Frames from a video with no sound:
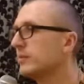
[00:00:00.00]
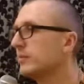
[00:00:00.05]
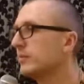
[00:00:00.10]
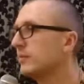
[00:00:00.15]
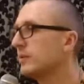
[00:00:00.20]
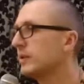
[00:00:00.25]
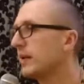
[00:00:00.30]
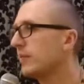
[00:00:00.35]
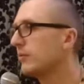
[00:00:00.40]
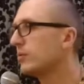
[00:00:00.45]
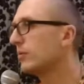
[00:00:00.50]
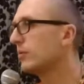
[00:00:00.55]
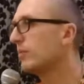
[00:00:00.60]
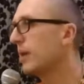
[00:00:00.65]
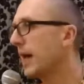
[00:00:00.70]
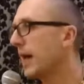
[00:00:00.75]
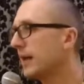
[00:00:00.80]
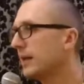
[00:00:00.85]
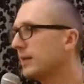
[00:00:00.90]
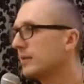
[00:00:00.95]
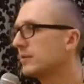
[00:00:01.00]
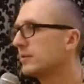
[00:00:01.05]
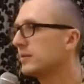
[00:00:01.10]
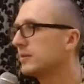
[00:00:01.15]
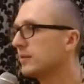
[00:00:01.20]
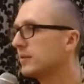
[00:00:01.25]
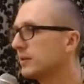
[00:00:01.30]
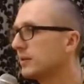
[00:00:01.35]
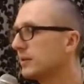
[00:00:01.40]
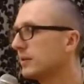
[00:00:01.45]
we have to
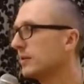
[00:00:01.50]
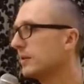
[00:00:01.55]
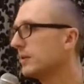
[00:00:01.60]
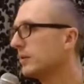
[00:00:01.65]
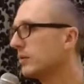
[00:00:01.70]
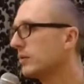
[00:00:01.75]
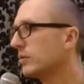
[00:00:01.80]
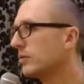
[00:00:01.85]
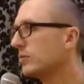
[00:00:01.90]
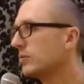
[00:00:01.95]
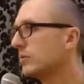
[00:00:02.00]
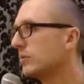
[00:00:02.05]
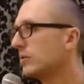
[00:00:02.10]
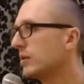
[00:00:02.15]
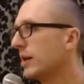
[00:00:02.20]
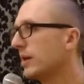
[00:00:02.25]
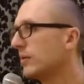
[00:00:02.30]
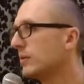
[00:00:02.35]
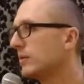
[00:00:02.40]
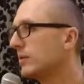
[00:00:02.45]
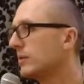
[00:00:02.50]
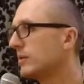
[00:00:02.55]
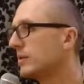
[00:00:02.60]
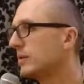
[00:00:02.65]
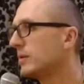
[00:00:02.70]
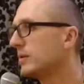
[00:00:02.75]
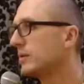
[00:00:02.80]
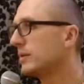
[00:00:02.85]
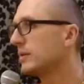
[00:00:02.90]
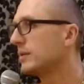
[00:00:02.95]
balance, throughout
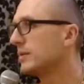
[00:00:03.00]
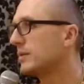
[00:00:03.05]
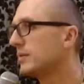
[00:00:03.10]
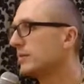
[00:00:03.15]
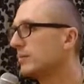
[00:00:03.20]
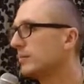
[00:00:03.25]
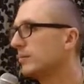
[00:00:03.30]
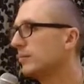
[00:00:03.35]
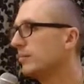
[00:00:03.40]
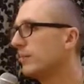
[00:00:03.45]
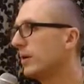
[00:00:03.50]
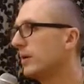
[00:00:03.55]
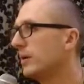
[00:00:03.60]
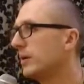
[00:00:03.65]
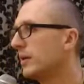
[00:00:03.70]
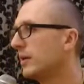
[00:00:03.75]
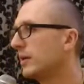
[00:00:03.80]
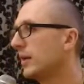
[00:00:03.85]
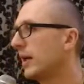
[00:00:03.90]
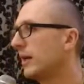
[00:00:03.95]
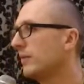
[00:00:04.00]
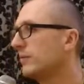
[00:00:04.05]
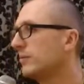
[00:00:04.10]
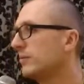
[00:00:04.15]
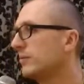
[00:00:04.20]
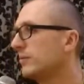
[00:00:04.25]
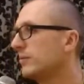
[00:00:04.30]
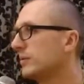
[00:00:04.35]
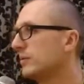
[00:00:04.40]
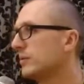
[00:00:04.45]
this married life,
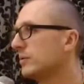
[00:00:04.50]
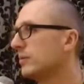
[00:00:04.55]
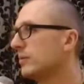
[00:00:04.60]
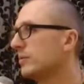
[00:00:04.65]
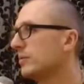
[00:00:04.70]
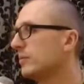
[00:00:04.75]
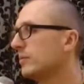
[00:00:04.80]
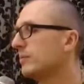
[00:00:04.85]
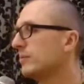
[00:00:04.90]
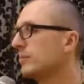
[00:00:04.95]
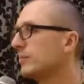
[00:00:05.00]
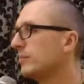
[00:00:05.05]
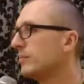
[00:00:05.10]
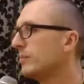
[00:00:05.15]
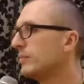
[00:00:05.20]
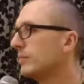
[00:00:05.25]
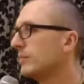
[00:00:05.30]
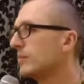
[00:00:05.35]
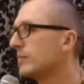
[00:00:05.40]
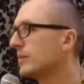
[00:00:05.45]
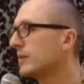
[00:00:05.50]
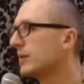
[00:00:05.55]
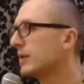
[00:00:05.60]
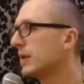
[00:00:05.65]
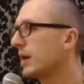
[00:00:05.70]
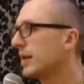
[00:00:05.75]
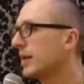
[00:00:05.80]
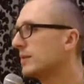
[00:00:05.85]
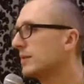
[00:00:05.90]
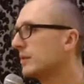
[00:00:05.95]

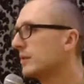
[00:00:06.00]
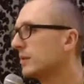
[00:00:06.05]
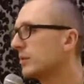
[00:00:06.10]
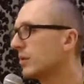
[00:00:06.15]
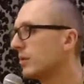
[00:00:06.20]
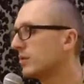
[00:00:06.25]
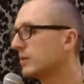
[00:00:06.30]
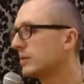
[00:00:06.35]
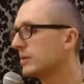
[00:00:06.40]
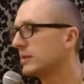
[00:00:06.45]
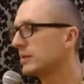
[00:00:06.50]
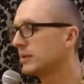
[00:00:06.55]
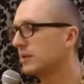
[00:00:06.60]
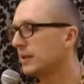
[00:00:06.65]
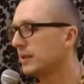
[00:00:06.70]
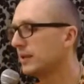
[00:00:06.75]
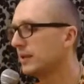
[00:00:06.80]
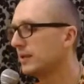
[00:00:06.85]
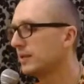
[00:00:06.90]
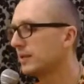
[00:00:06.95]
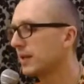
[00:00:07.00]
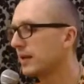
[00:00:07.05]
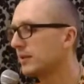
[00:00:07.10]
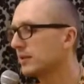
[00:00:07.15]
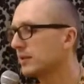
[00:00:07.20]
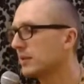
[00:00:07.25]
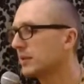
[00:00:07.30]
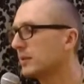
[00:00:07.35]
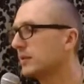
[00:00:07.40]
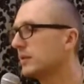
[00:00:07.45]
grihastha called in
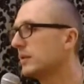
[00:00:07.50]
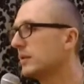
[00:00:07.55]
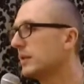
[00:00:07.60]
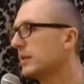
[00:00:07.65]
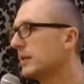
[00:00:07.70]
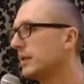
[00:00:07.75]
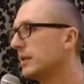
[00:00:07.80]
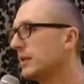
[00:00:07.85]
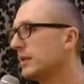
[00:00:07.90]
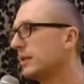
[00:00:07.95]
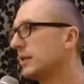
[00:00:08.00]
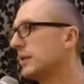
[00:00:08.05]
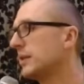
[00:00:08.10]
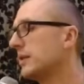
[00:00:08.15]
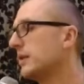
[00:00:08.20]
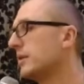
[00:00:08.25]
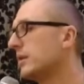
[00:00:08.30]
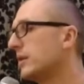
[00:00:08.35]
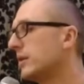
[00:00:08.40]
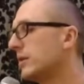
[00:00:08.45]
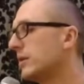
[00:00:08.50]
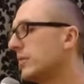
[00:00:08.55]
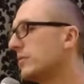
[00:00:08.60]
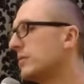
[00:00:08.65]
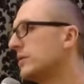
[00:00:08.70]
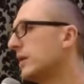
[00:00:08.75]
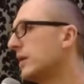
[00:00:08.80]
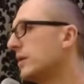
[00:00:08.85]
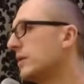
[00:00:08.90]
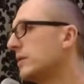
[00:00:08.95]
Sanskrit, kind of
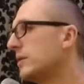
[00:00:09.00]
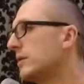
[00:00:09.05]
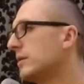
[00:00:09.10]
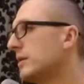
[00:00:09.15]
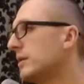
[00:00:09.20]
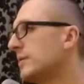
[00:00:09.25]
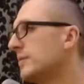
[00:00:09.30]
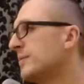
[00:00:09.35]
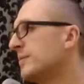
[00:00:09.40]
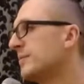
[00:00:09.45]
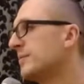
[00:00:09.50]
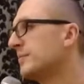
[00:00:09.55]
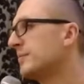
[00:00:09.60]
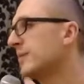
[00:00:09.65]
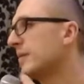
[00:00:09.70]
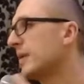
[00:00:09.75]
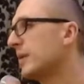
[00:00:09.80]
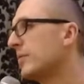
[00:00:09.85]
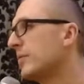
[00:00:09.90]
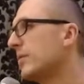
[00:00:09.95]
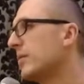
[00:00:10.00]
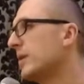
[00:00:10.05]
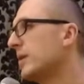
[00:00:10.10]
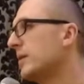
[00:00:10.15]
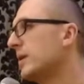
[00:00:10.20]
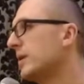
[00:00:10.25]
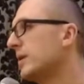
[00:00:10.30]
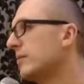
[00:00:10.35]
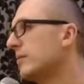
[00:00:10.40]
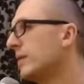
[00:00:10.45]
juggle. But
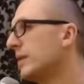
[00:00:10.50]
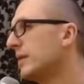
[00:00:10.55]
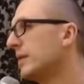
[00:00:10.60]
then when